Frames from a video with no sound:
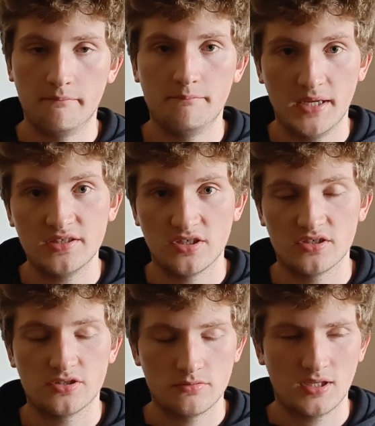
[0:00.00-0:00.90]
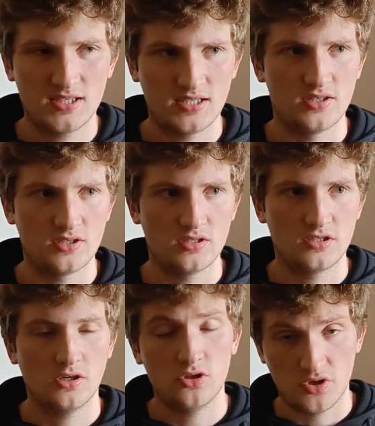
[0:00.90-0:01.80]
mentors,
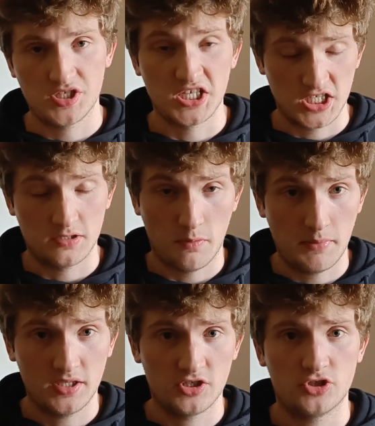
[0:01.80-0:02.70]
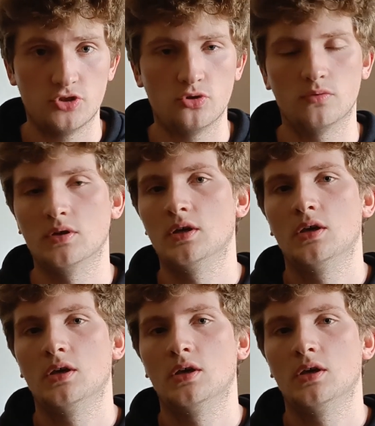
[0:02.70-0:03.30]
sensors, also sensors, but mentors too.